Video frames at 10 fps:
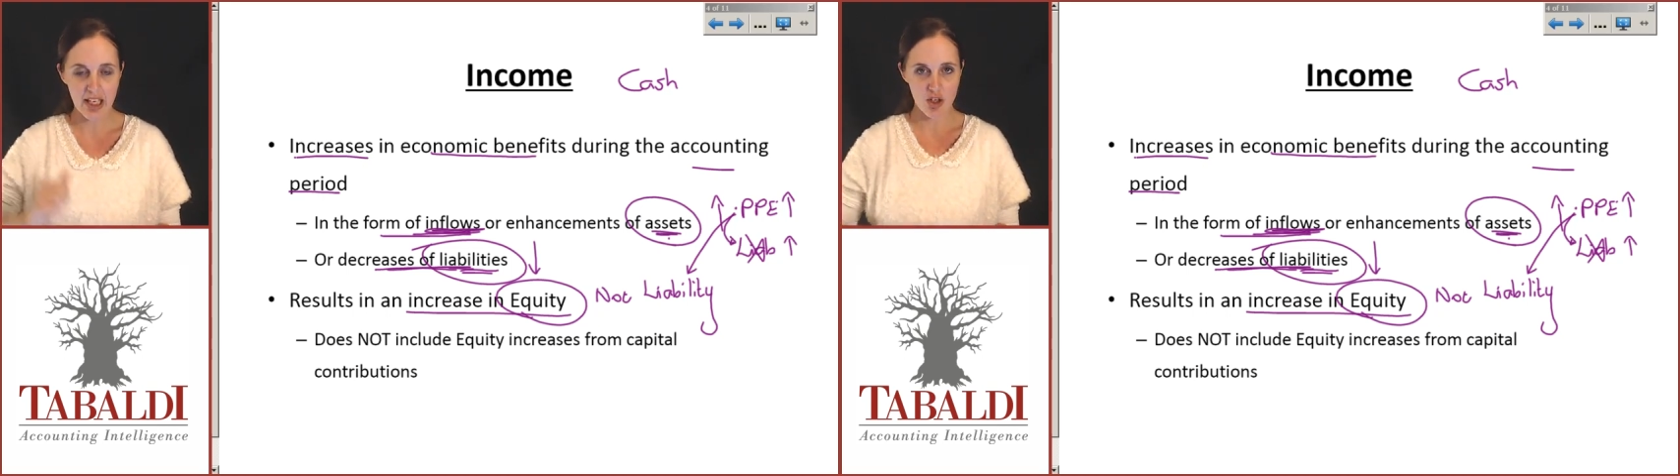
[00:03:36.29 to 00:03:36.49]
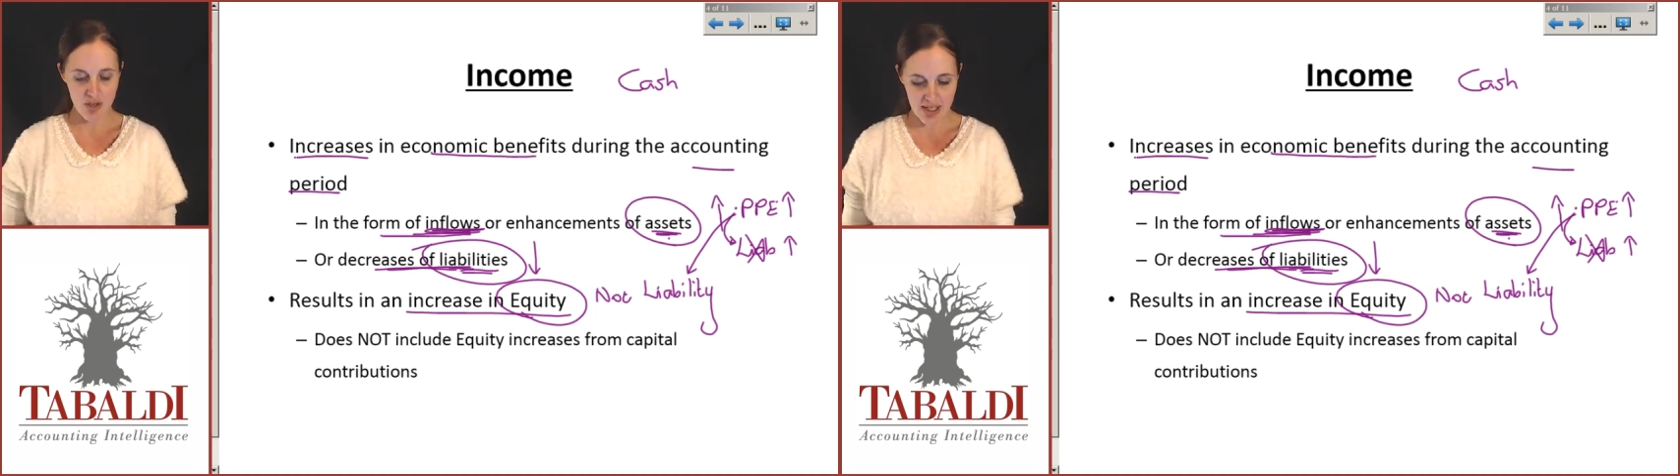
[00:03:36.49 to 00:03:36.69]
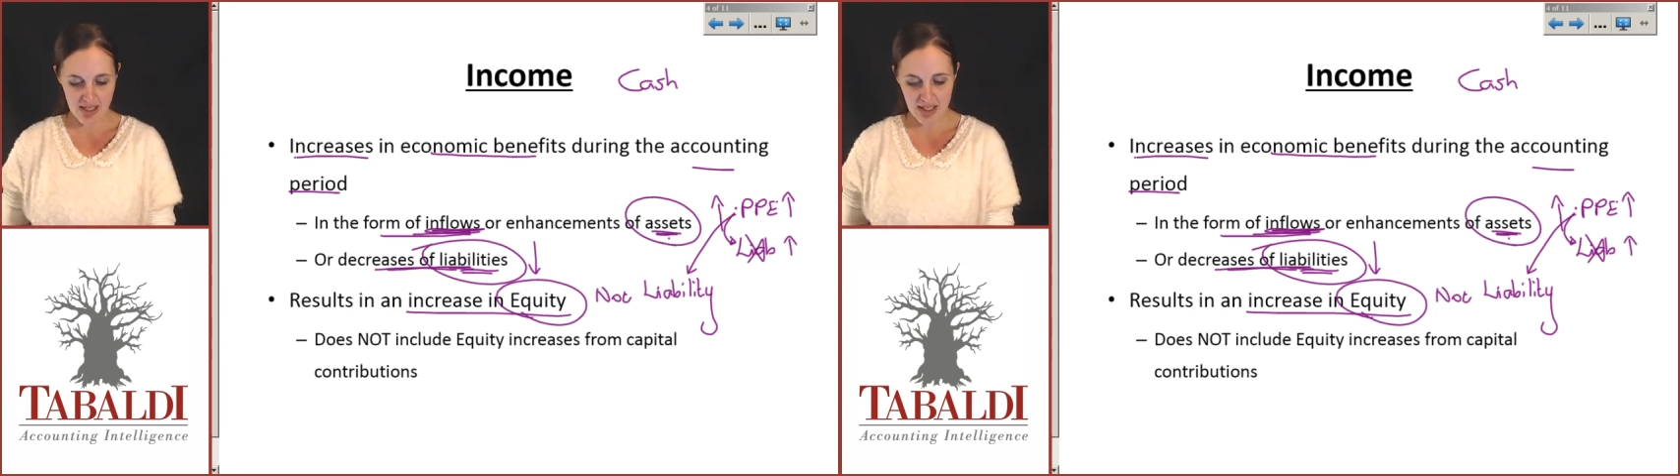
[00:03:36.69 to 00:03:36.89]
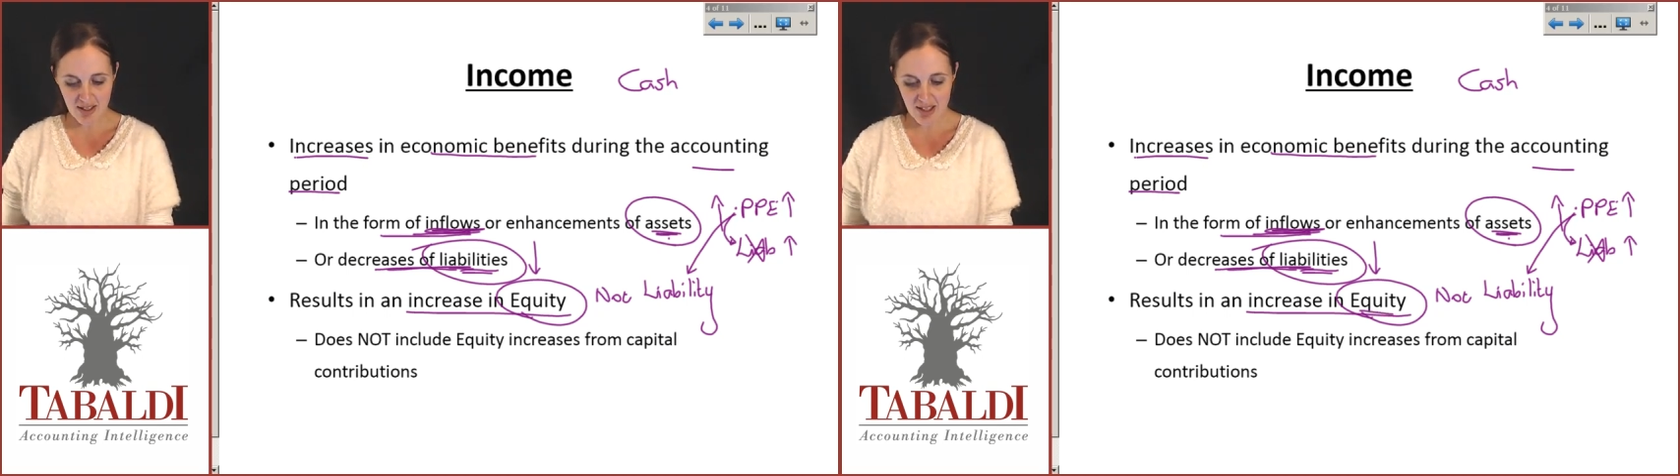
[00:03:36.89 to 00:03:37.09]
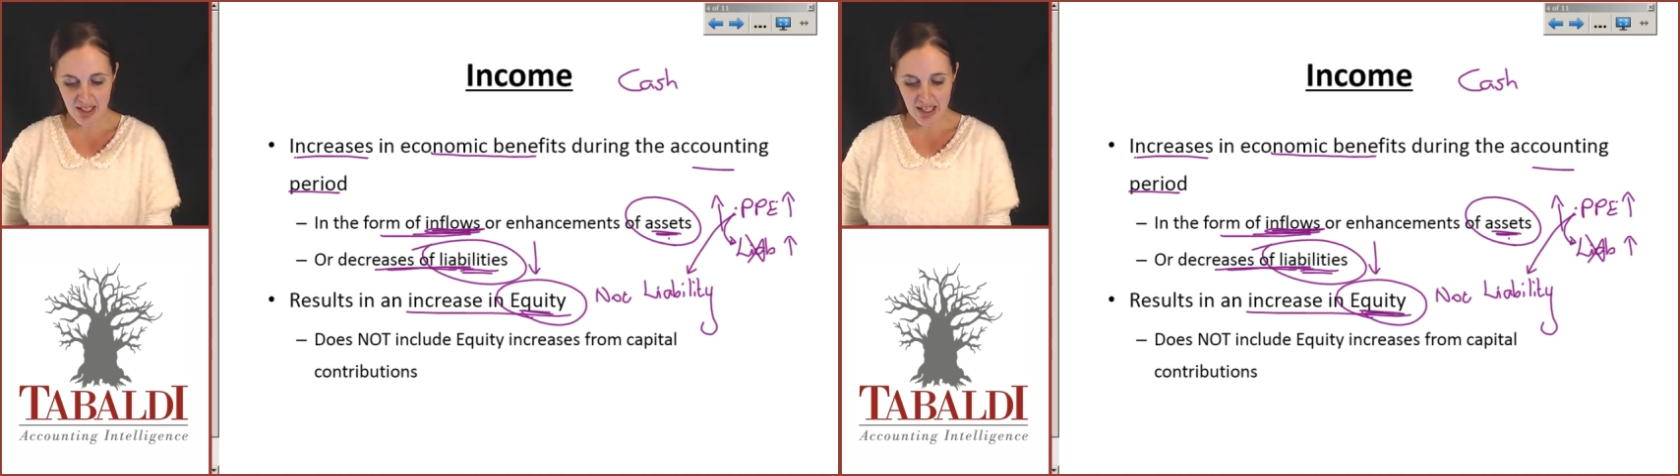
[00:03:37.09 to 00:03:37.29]
increase
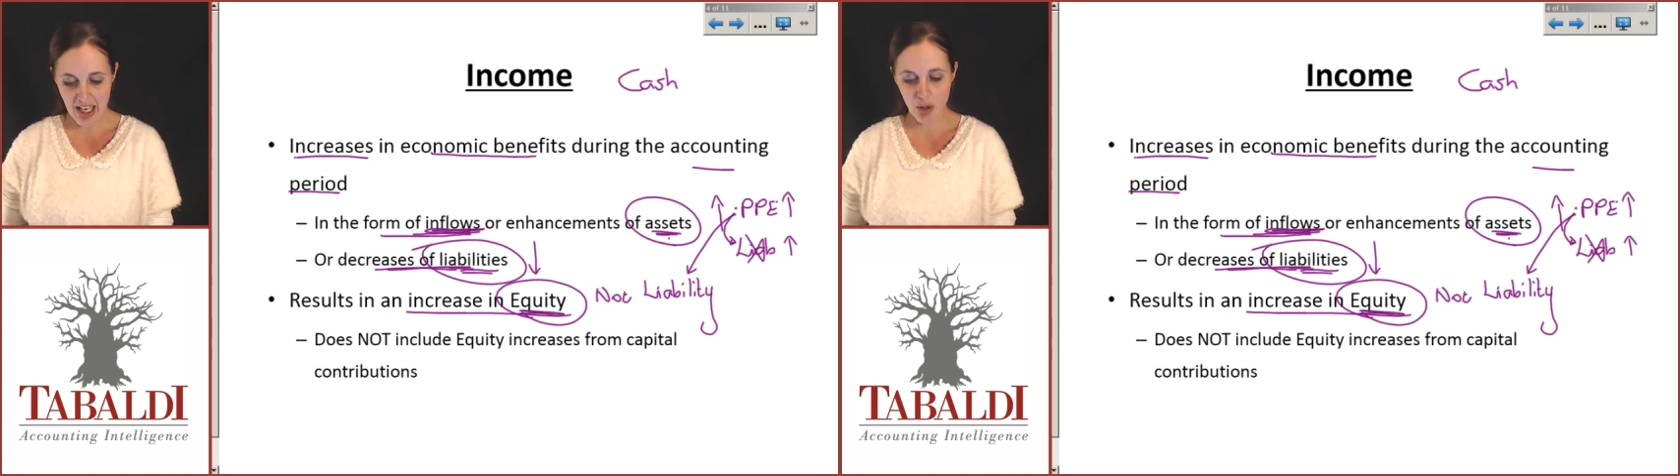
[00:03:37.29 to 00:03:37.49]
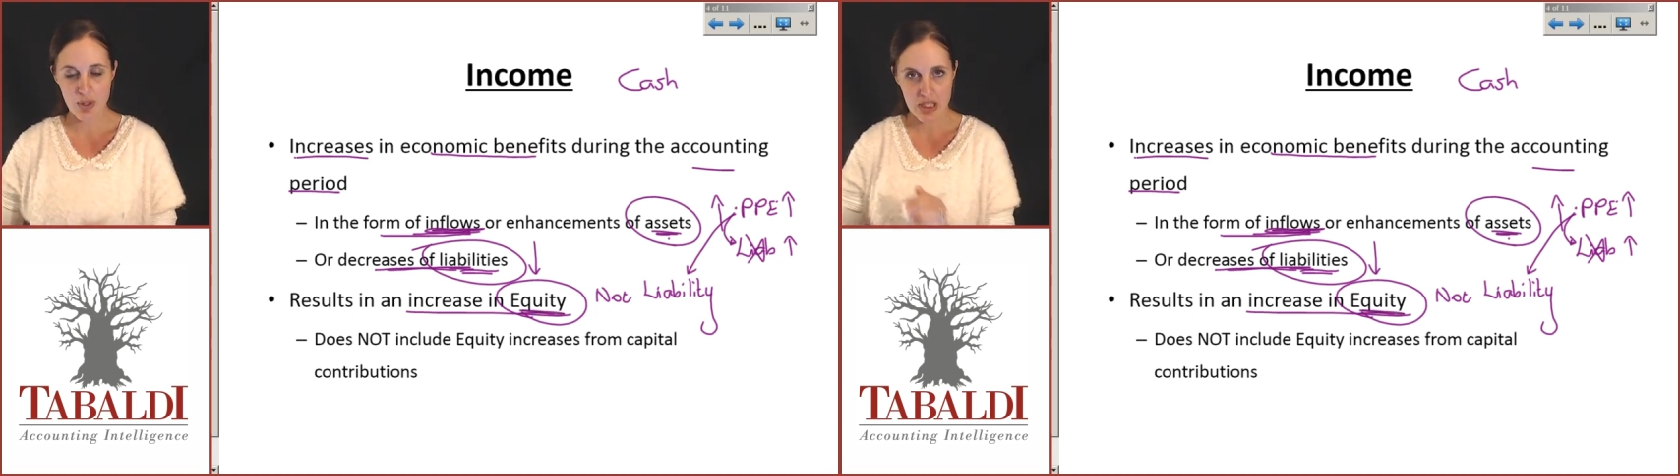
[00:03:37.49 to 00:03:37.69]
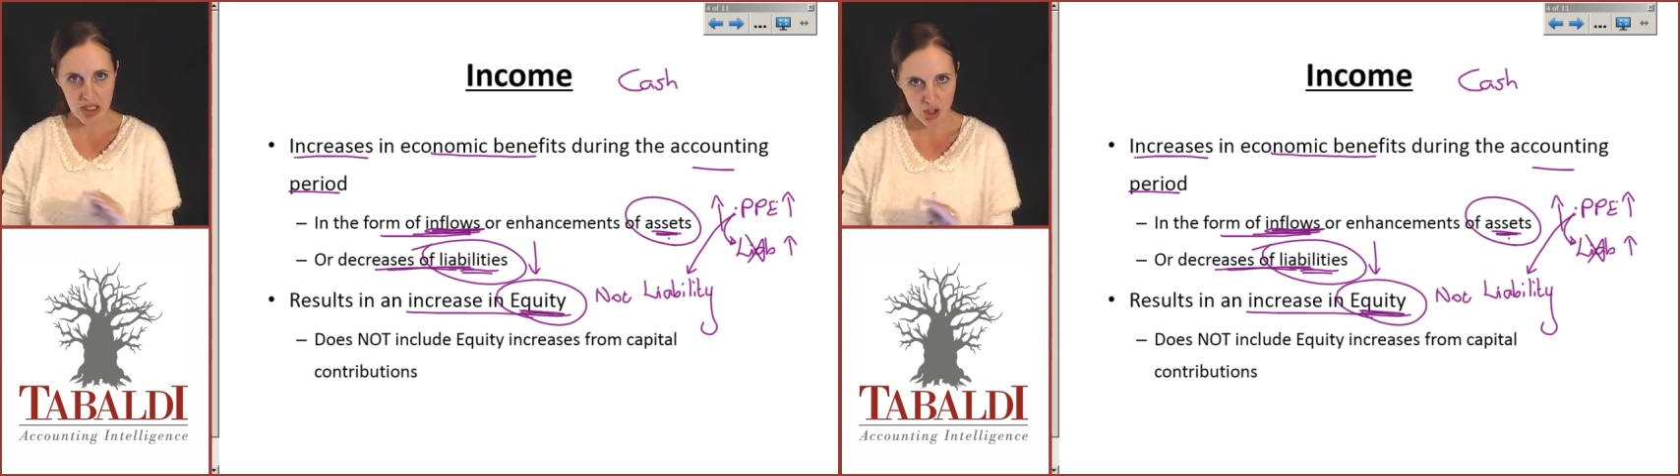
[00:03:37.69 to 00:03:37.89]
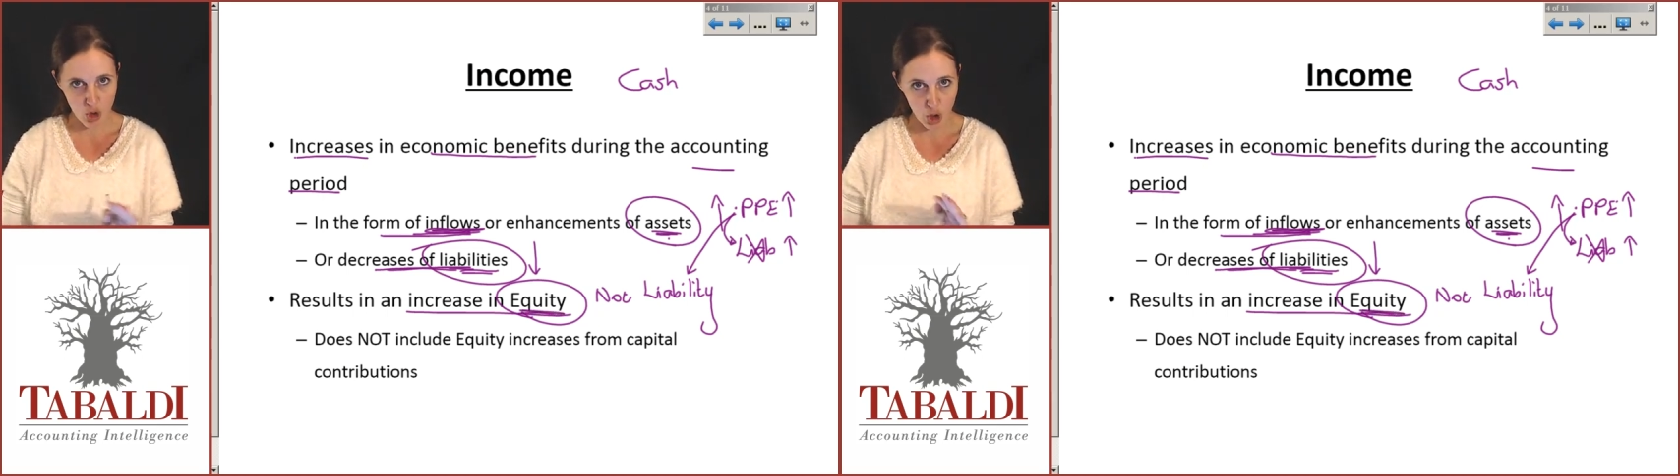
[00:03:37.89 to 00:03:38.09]
in equity,